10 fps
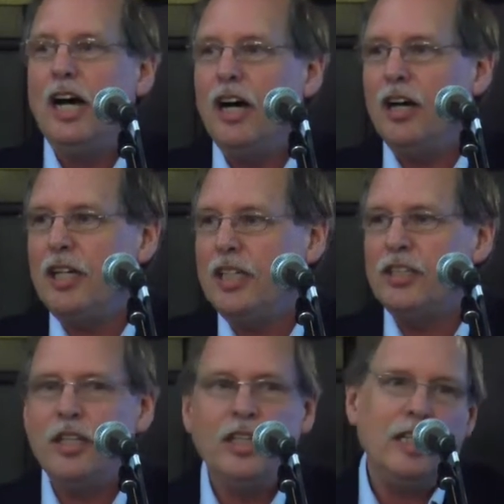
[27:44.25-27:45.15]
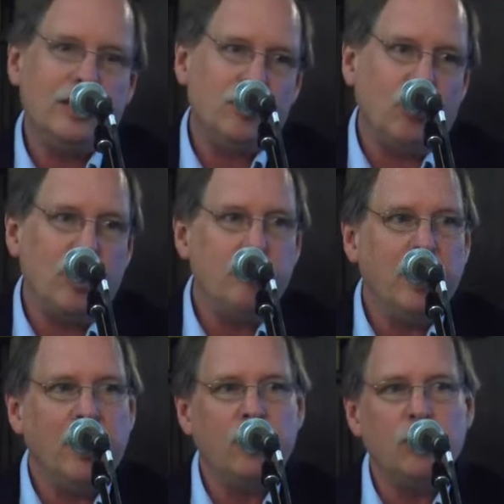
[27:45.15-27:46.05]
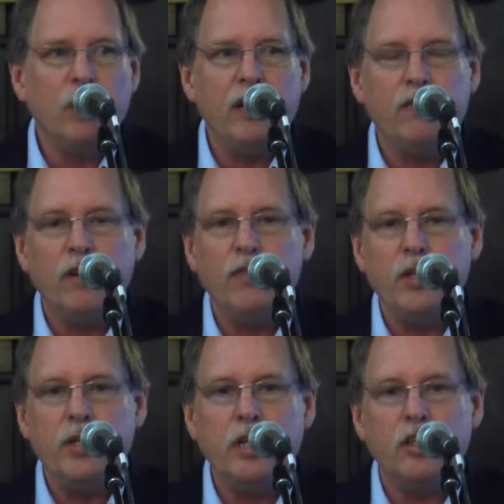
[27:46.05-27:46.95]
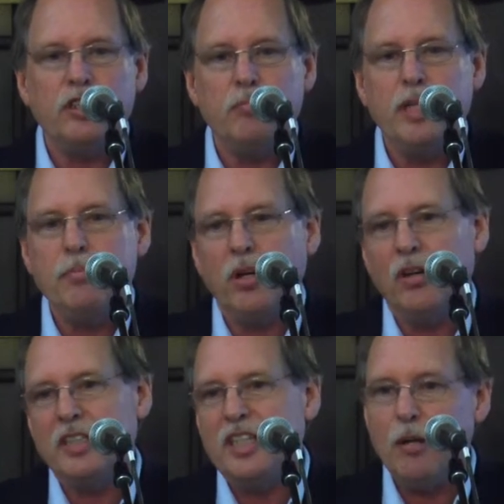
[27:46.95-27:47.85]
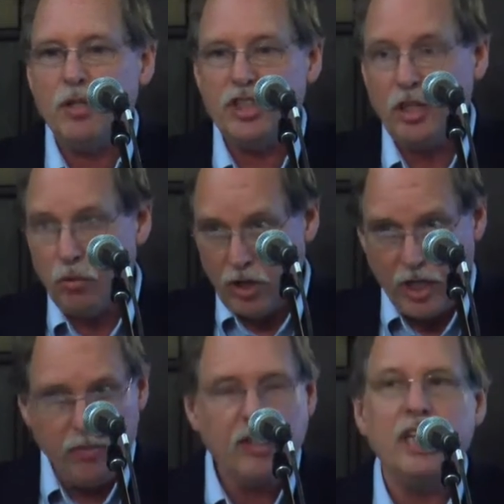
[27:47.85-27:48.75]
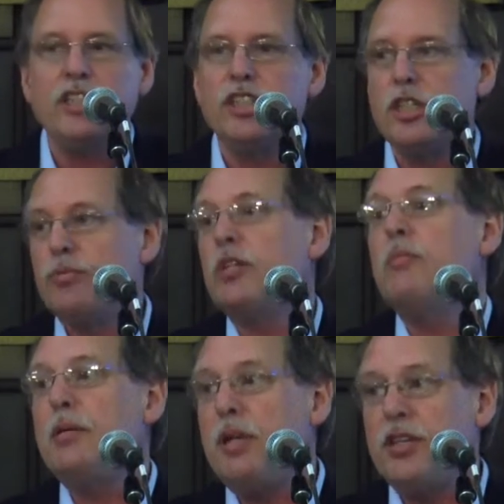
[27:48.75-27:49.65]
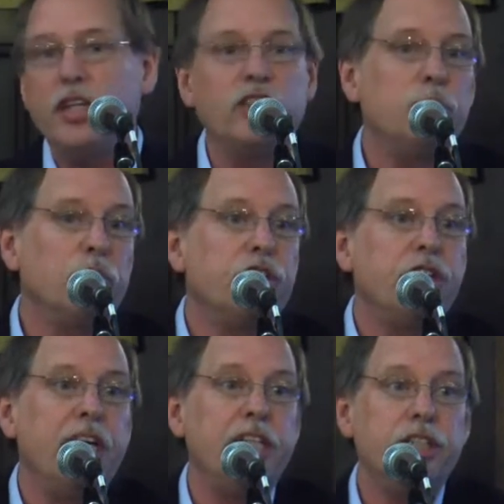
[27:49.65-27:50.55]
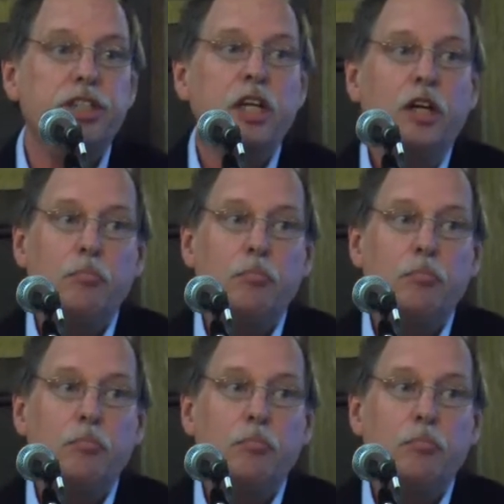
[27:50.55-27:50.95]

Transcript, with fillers: uh, and it's only been underway for a few years, and people are establishing working relationships, and maybe things will change.